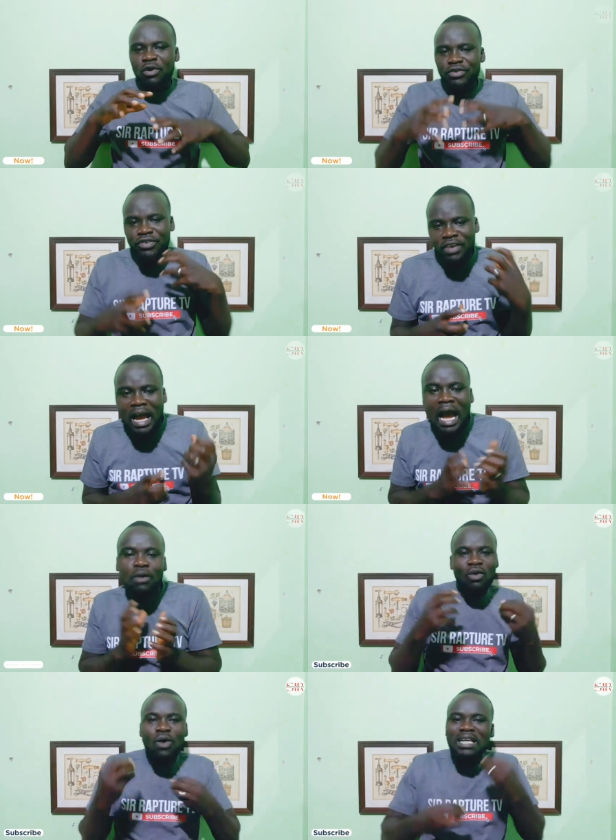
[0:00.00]
will share how
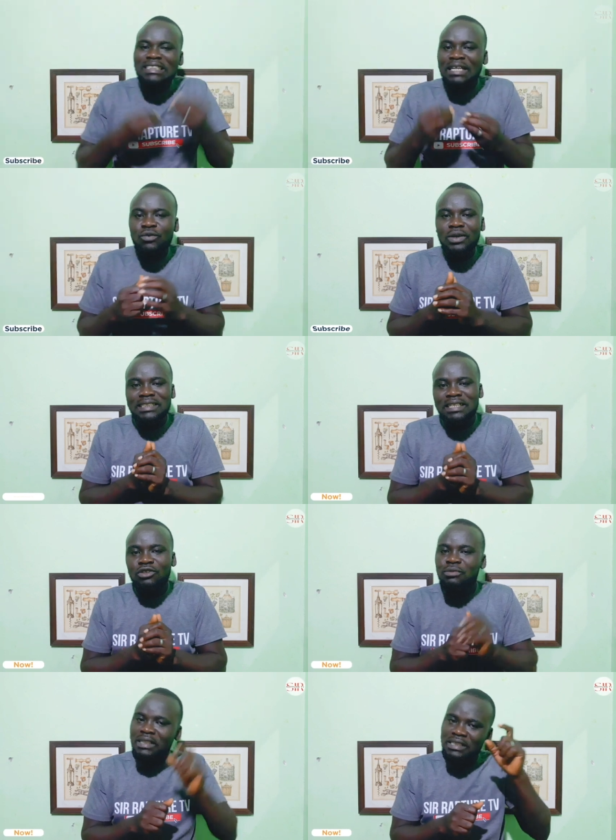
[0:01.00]
I answer the question.
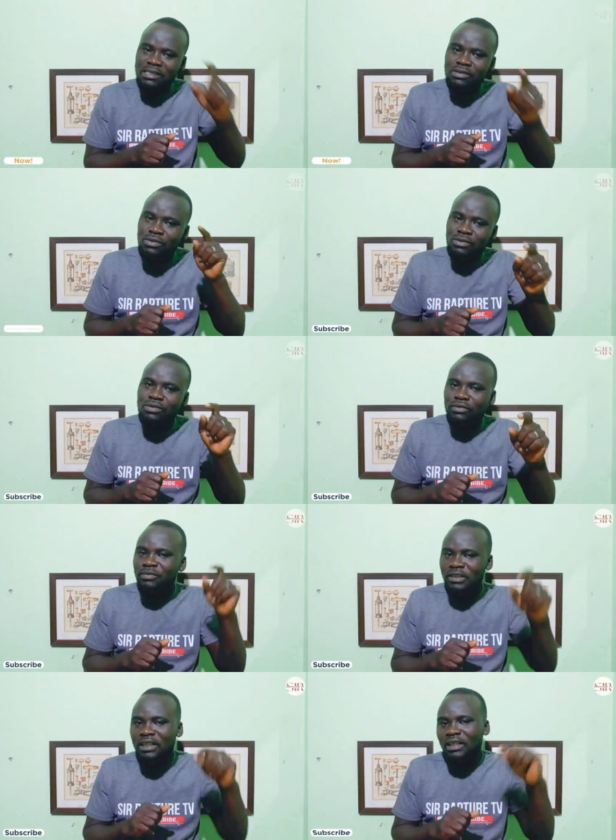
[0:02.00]
I'm just
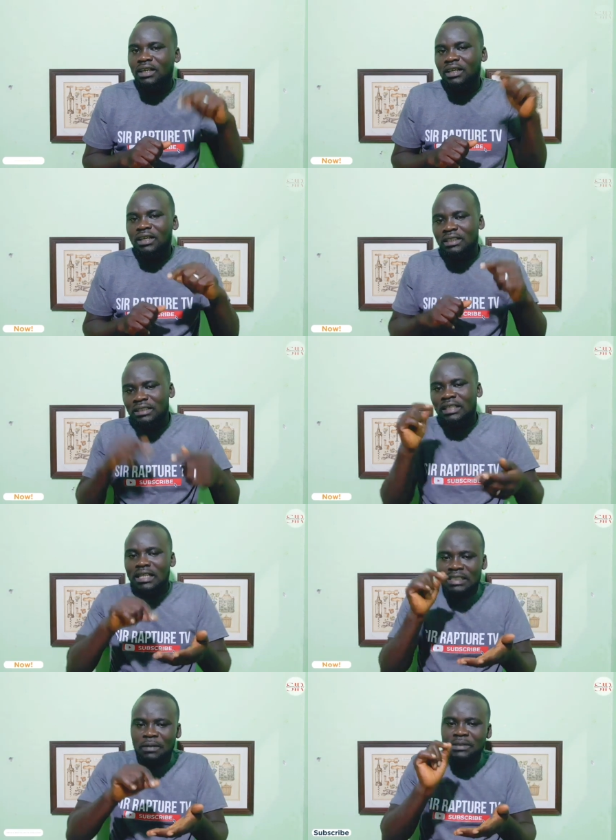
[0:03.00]
told, they said
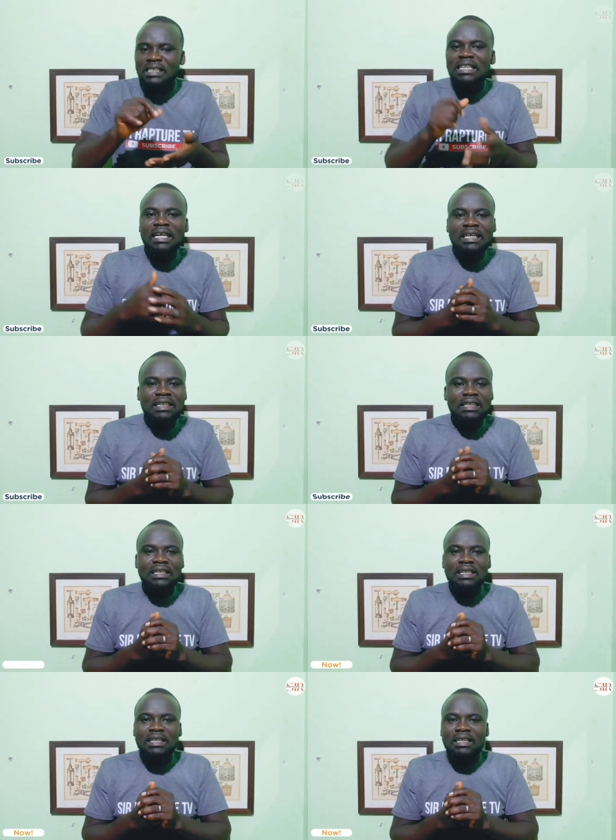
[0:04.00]
there's something there.
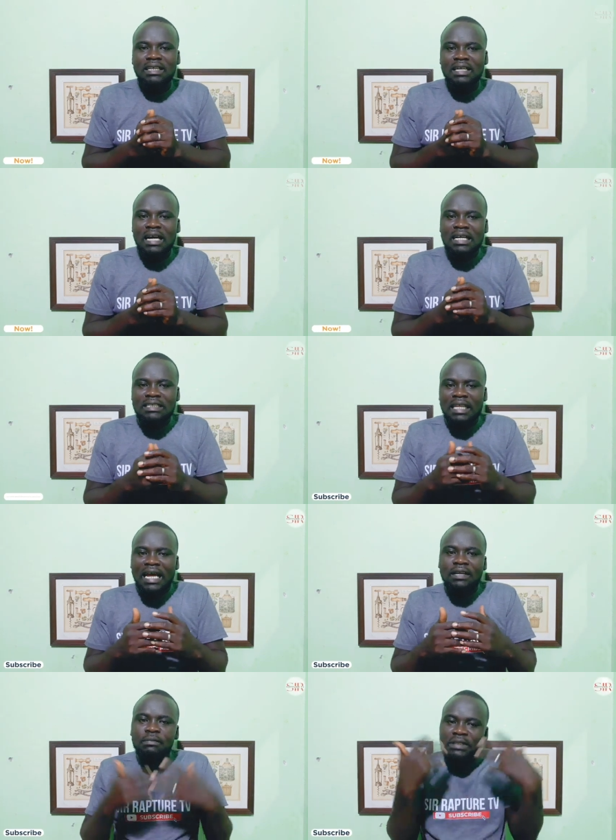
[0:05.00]
I said,
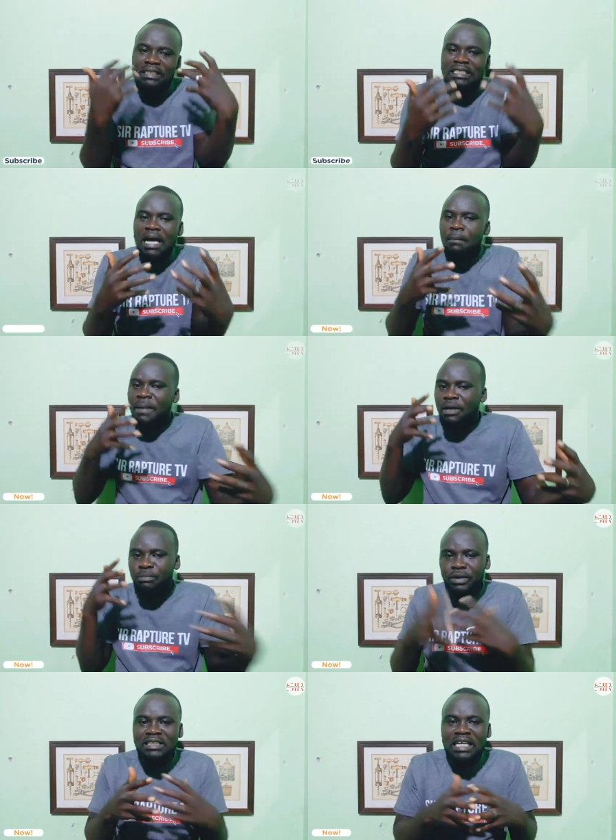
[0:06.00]
like, Miss G, I'm under
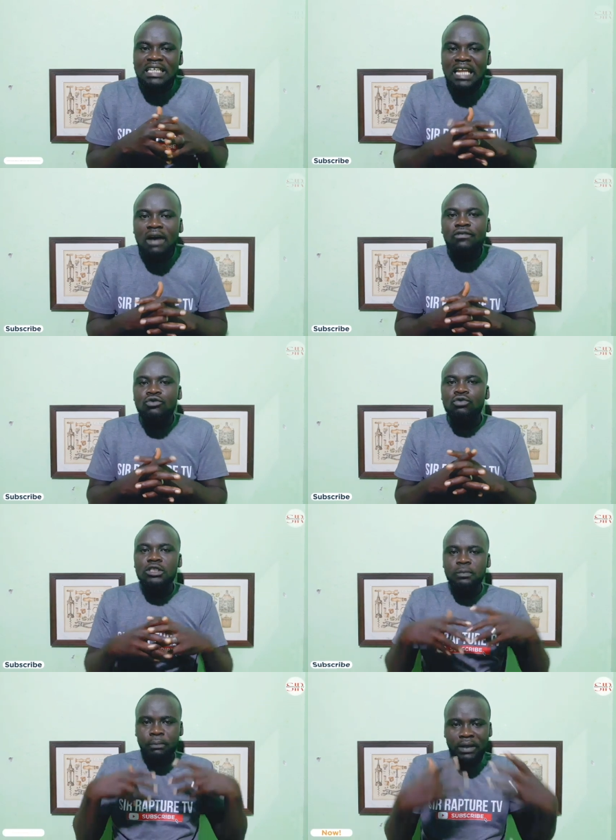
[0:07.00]
pressure enough to
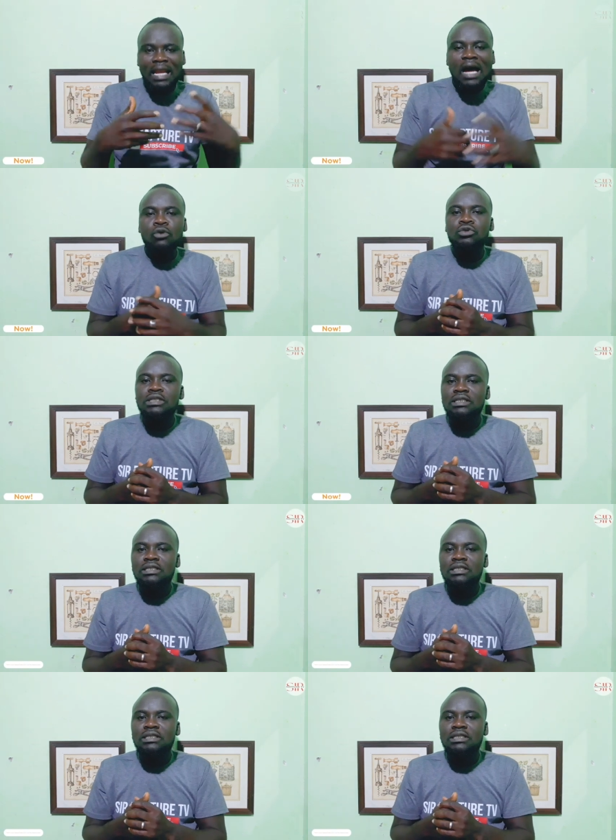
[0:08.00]
spill out